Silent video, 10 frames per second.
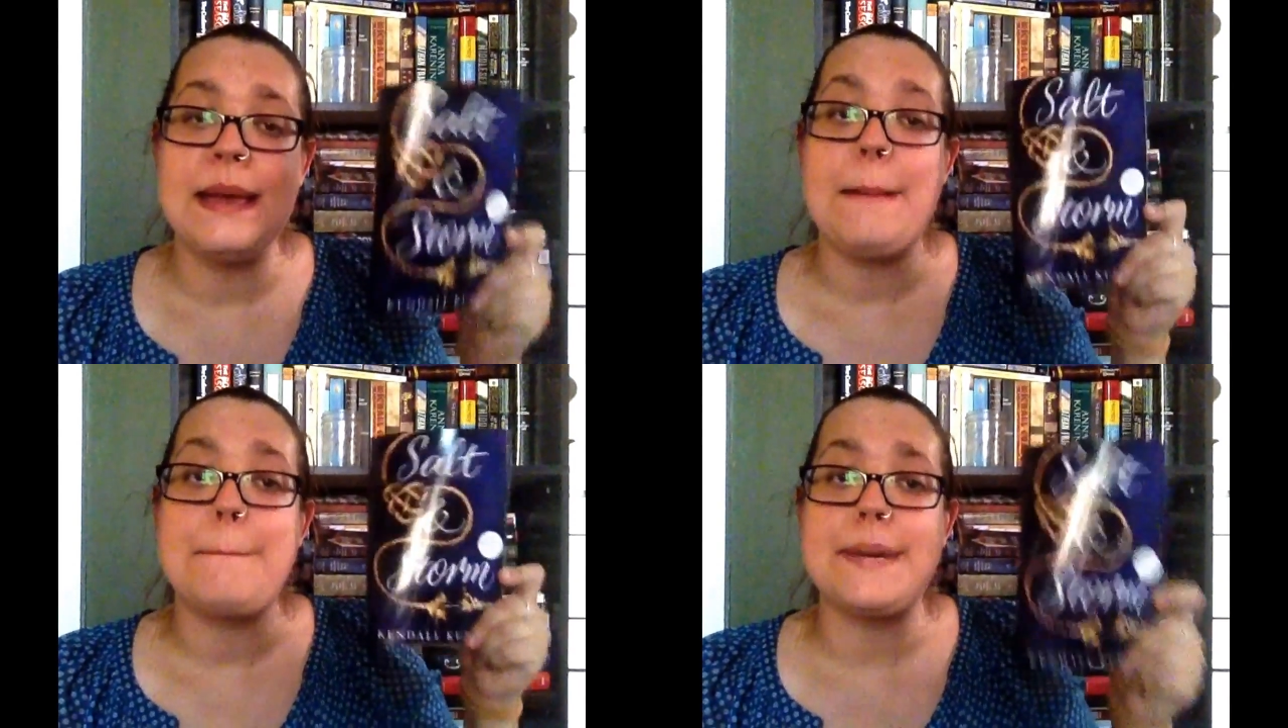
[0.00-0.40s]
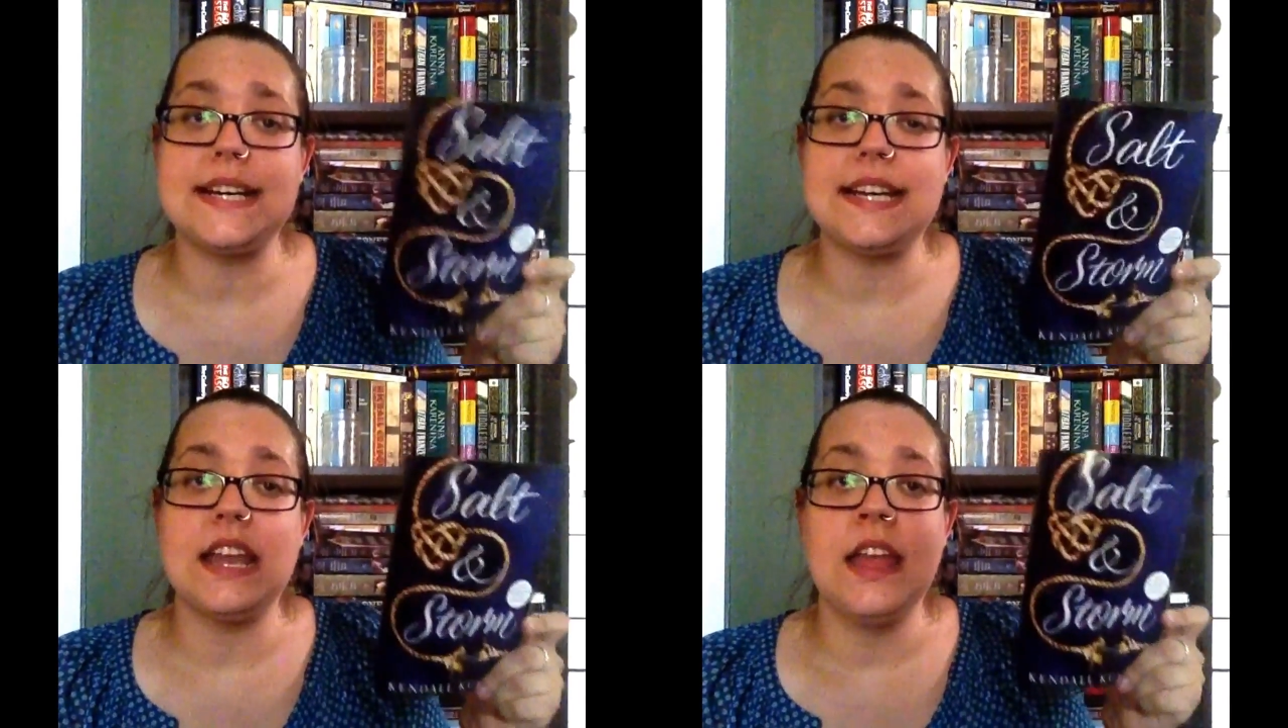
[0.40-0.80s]

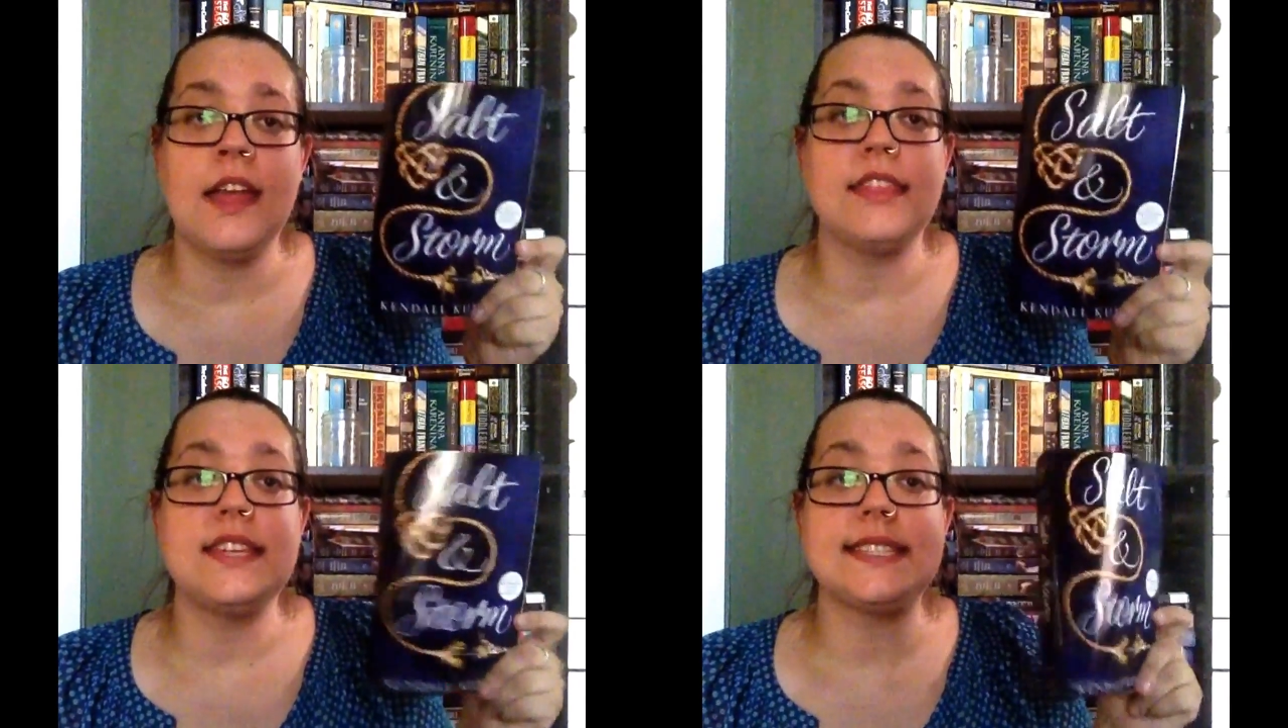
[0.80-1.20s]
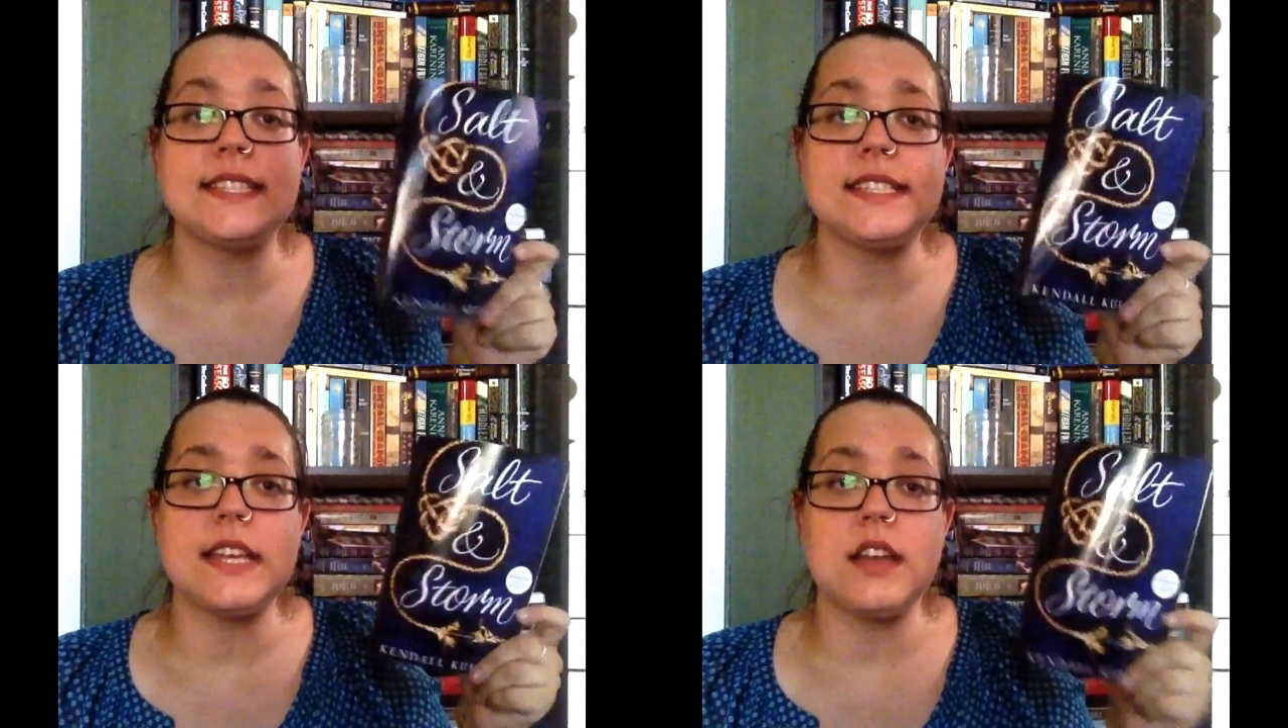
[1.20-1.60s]
but this
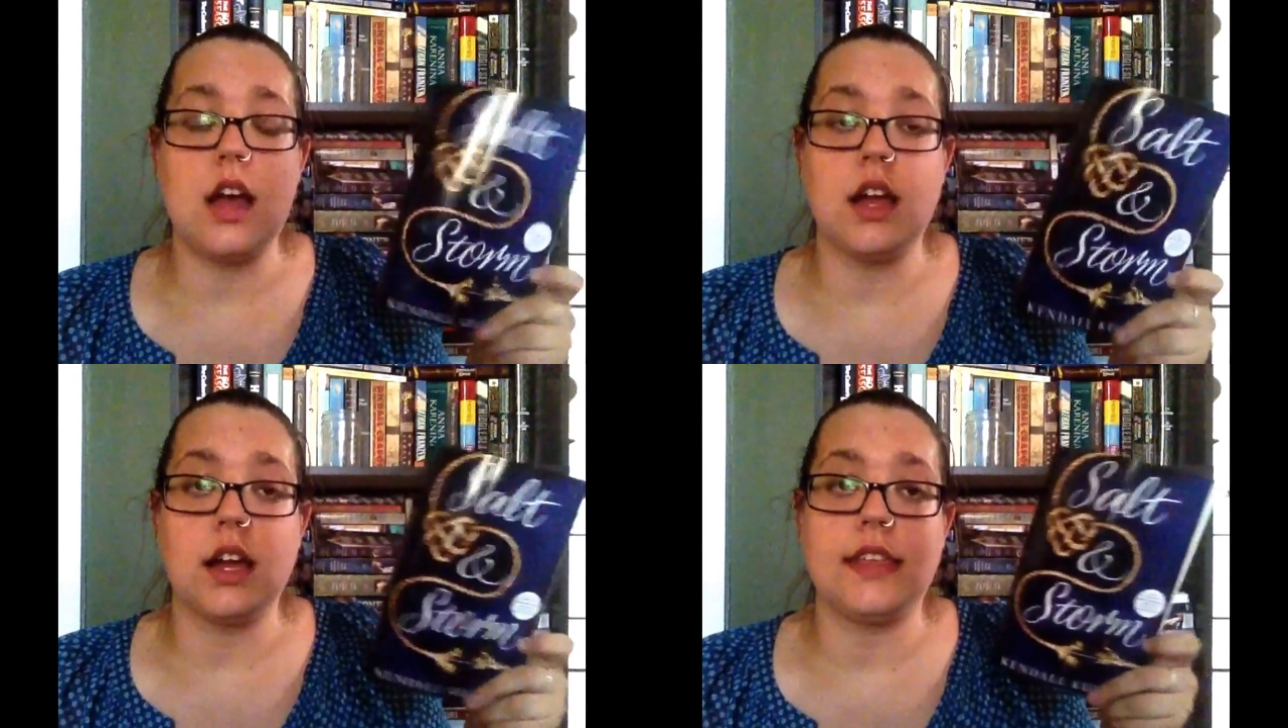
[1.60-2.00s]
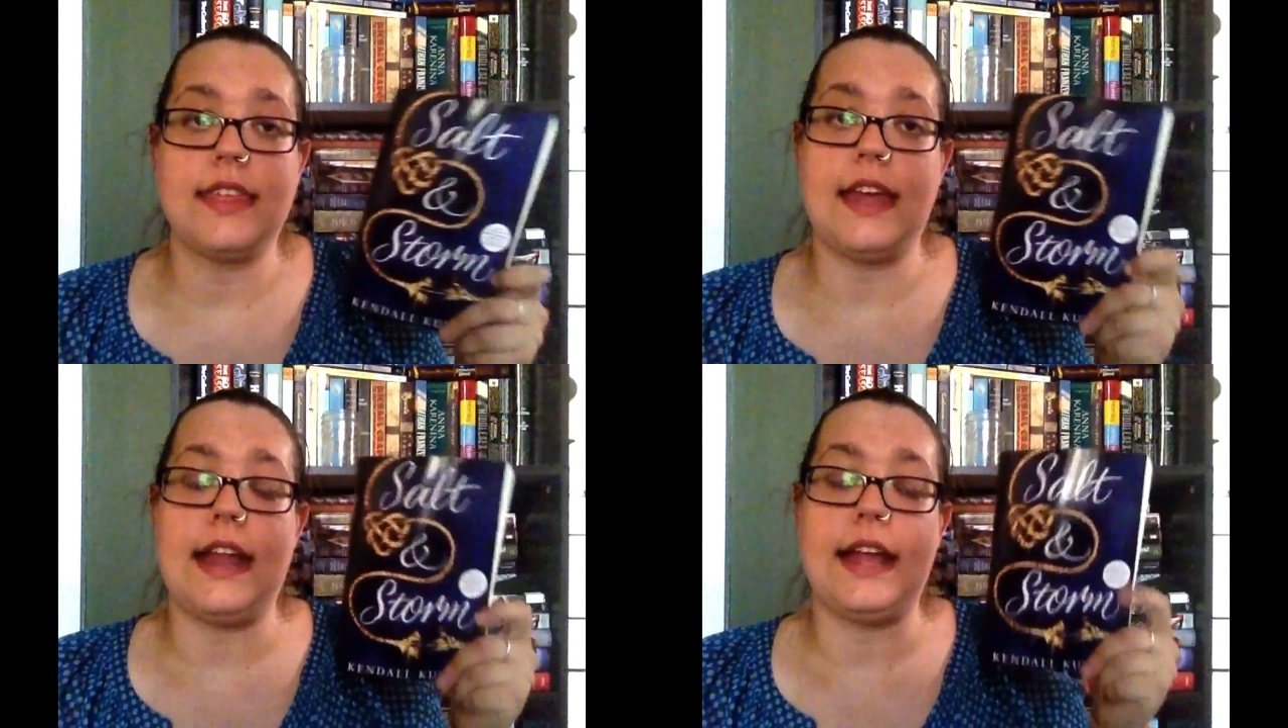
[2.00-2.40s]
is an ARC
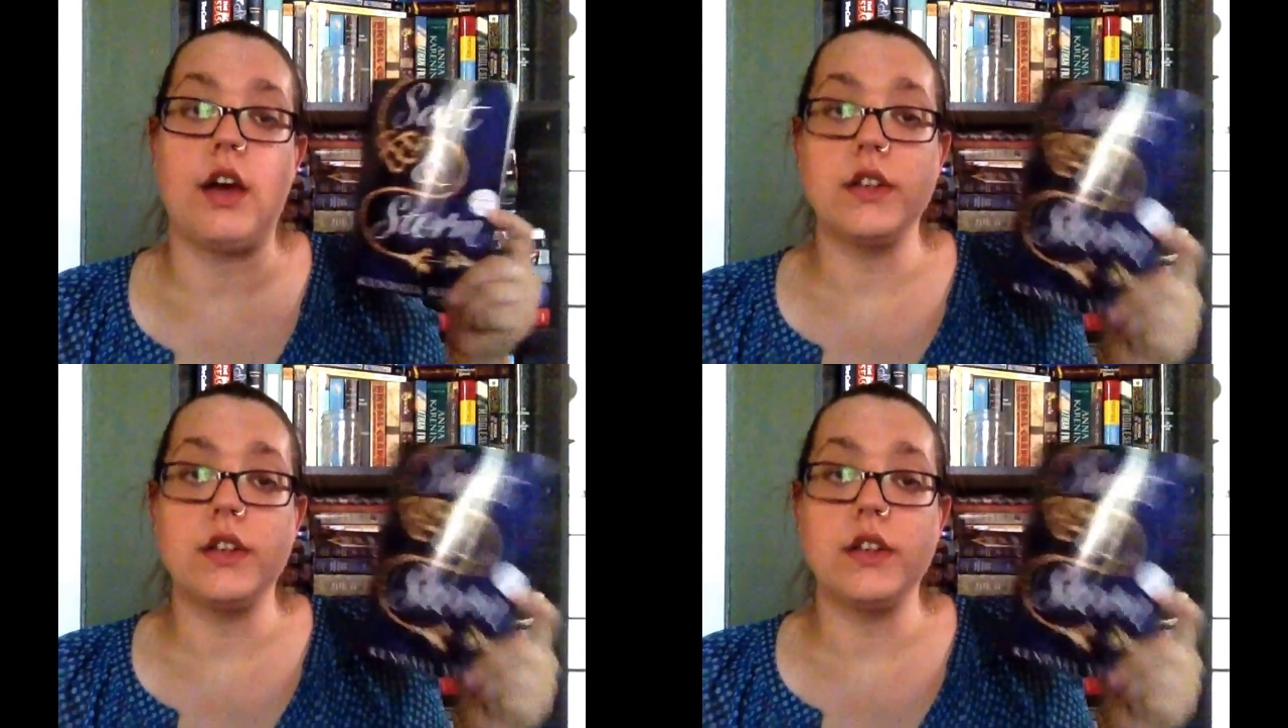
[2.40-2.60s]
that I